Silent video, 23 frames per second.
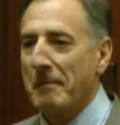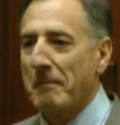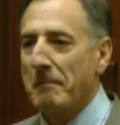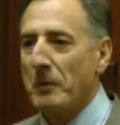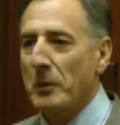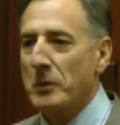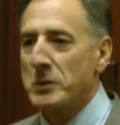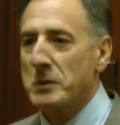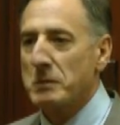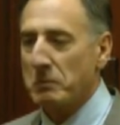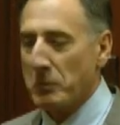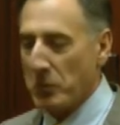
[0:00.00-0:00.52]

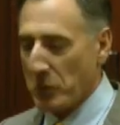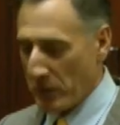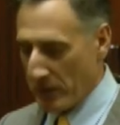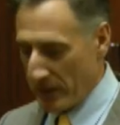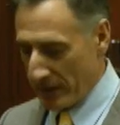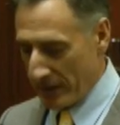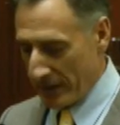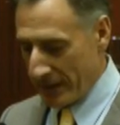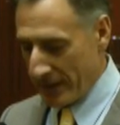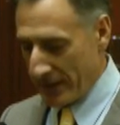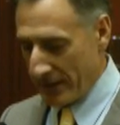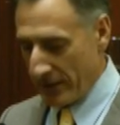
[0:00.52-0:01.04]
Most
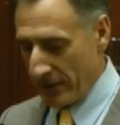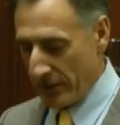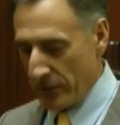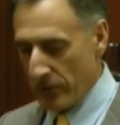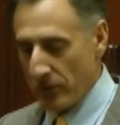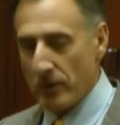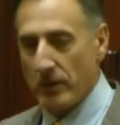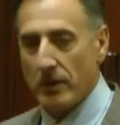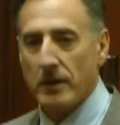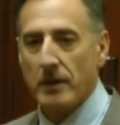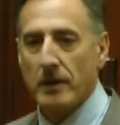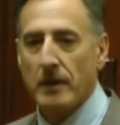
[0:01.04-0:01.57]
importantly
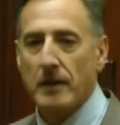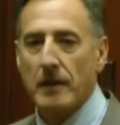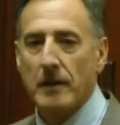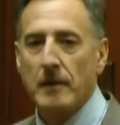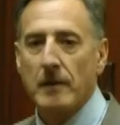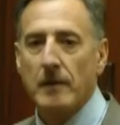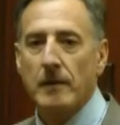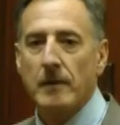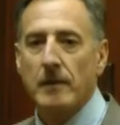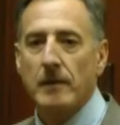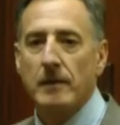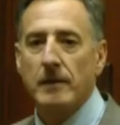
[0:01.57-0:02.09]
to
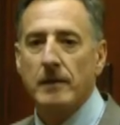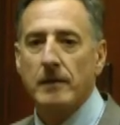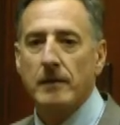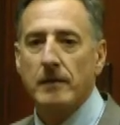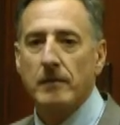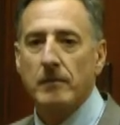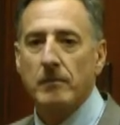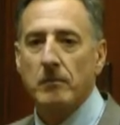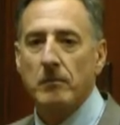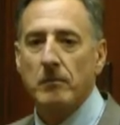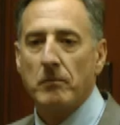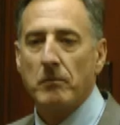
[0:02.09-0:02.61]

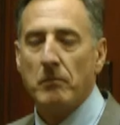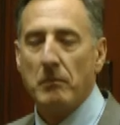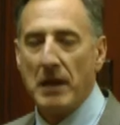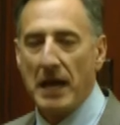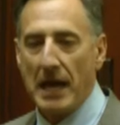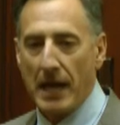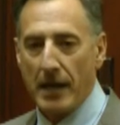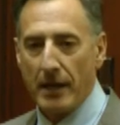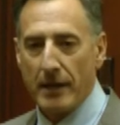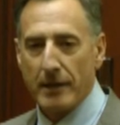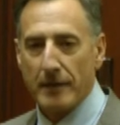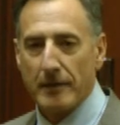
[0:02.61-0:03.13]

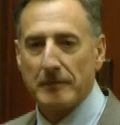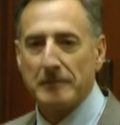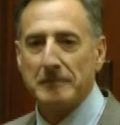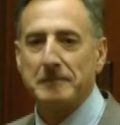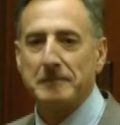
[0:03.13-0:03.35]
Beth